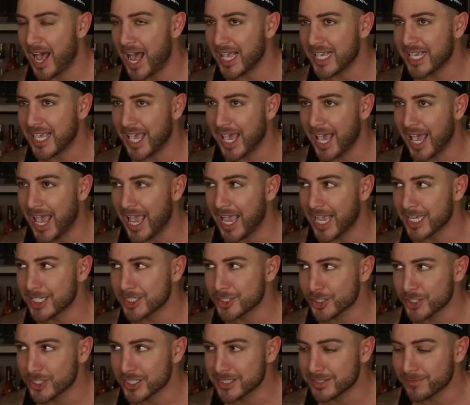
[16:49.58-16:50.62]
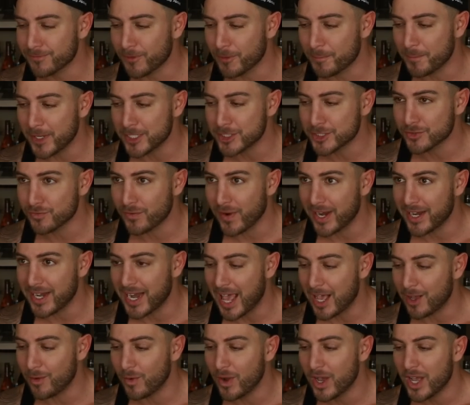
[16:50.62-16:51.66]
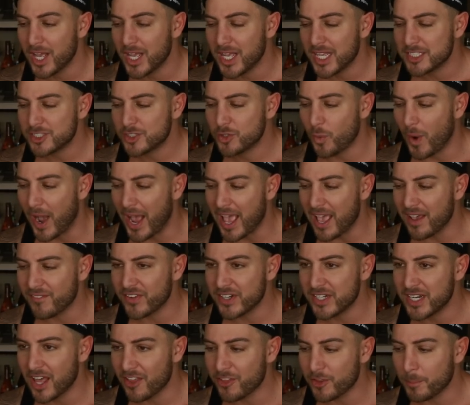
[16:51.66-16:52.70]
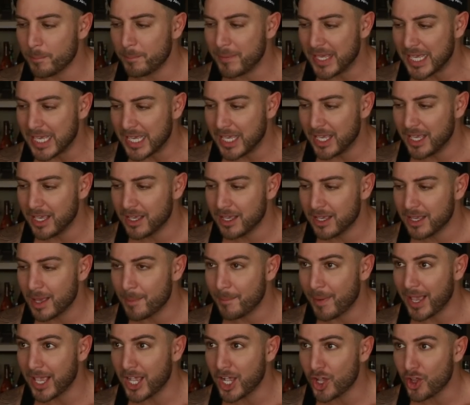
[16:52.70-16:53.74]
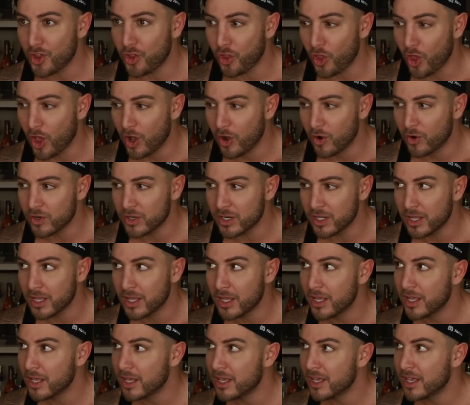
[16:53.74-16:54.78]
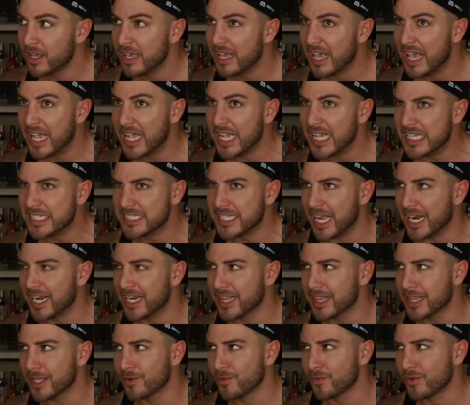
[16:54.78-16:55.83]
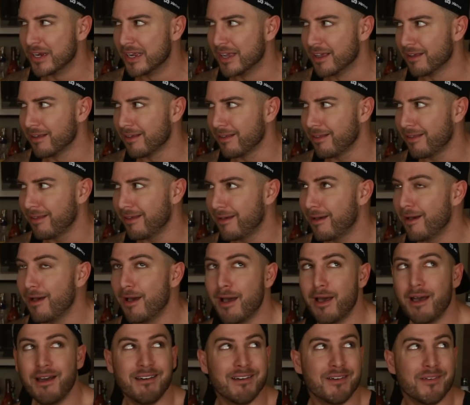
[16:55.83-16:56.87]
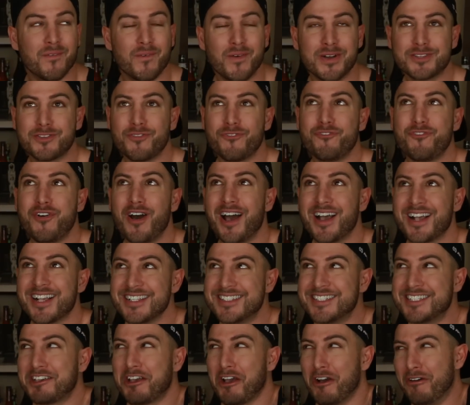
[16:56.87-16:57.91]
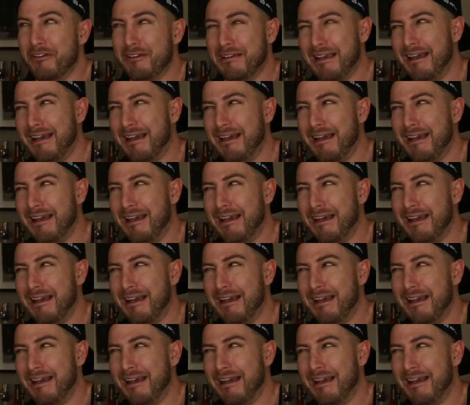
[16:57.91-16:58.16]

I can't handle this information right now. Do I have another me? Am I a clone? Is anything real? What the fuck is going